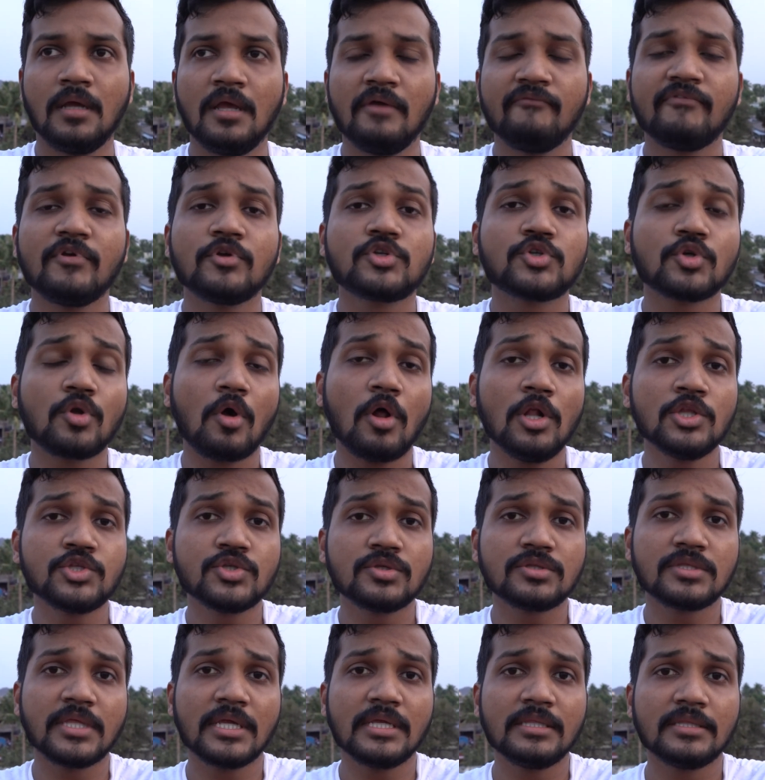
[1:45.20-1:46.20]
we should
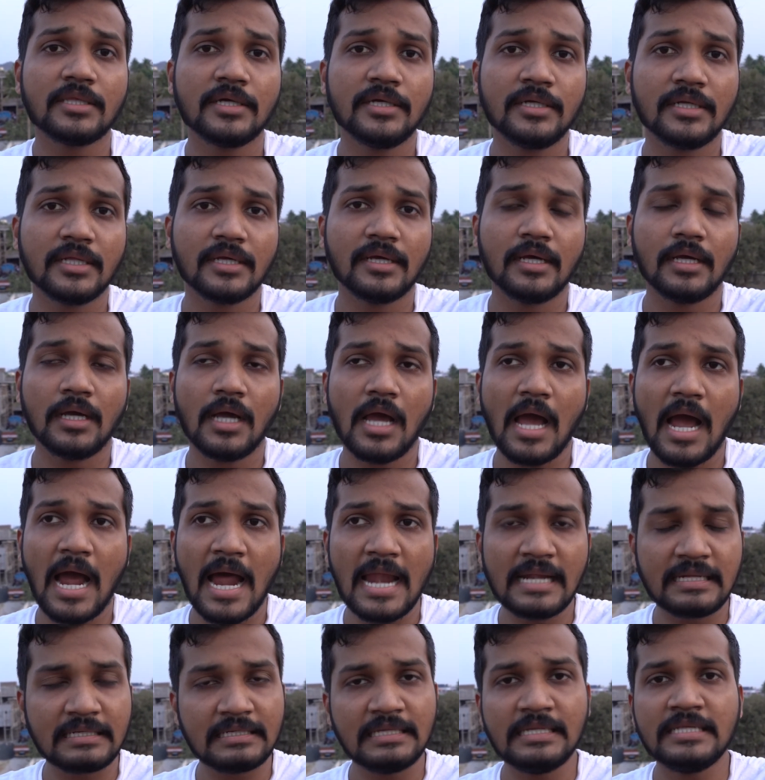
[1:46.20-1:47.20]
also think that
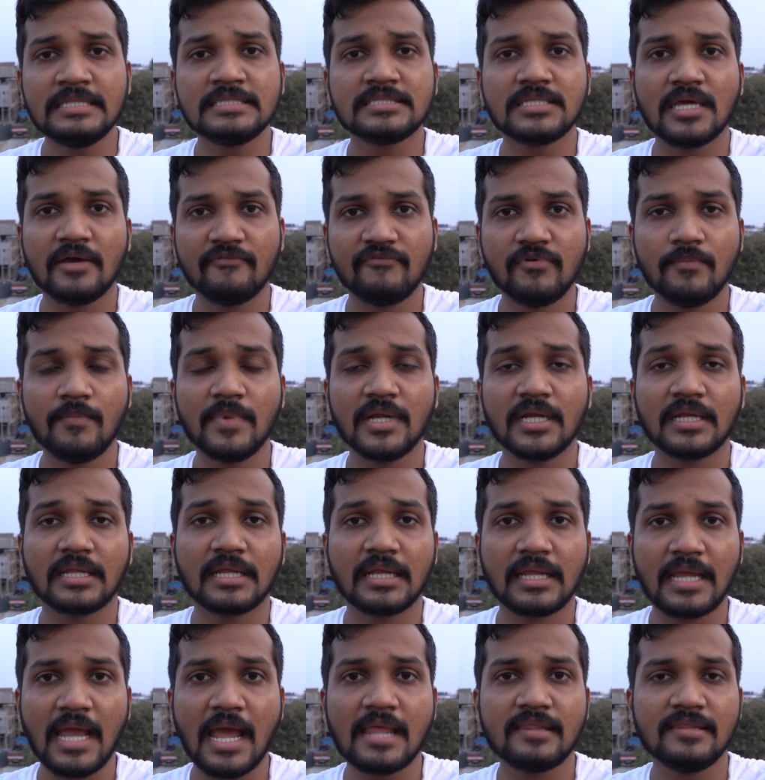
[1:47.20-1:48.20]
at least a woman,
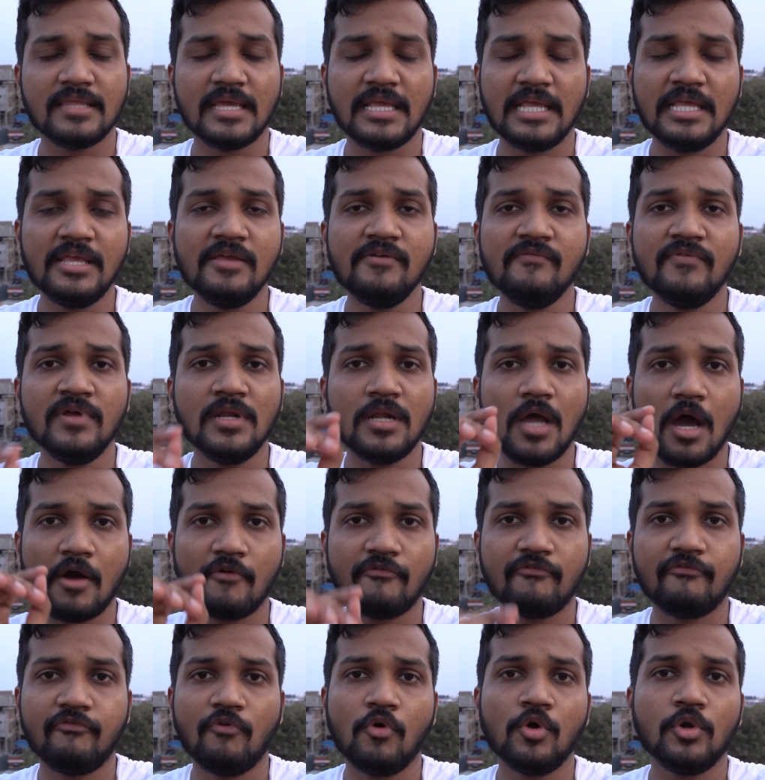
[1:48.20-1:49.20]
can they even
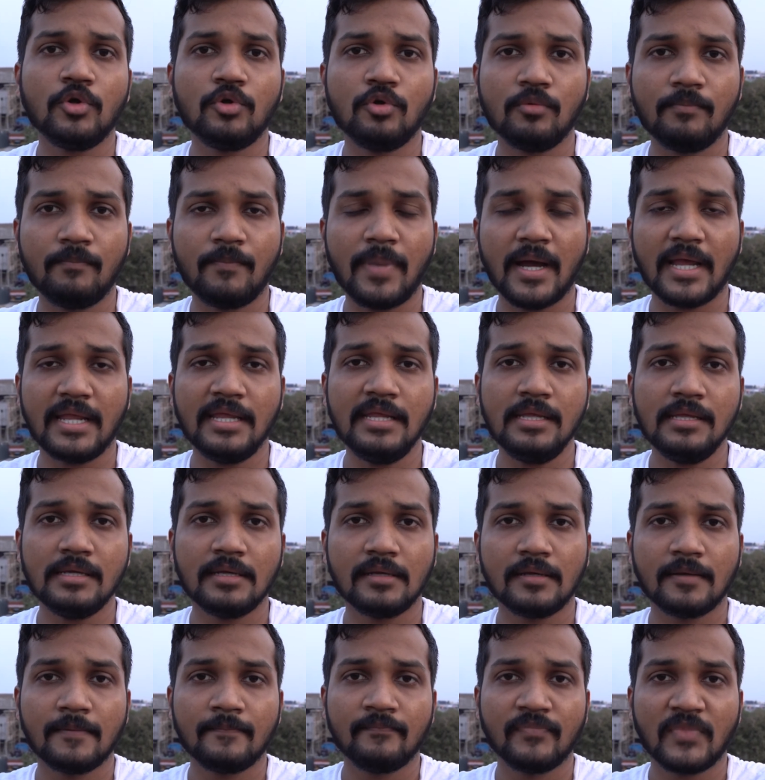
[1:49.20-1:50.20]
afford to buy
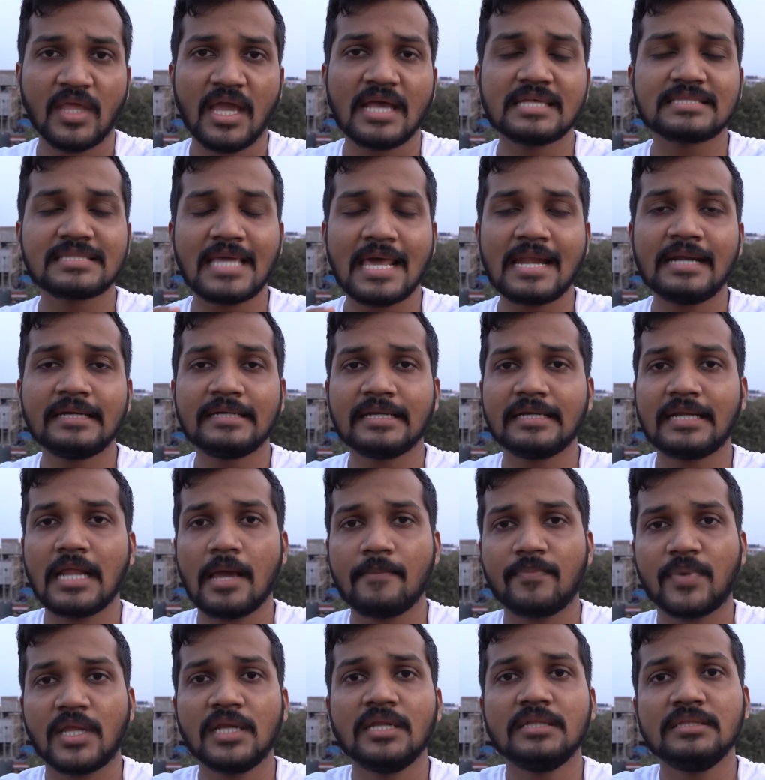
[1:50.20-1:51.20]
a sanitary
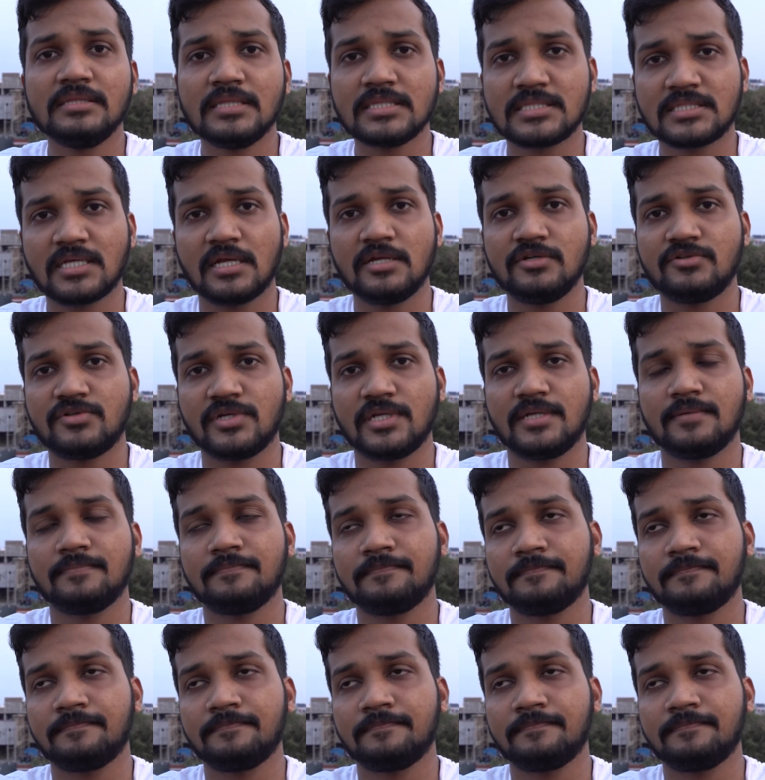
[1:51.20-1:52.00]
napkin in this country?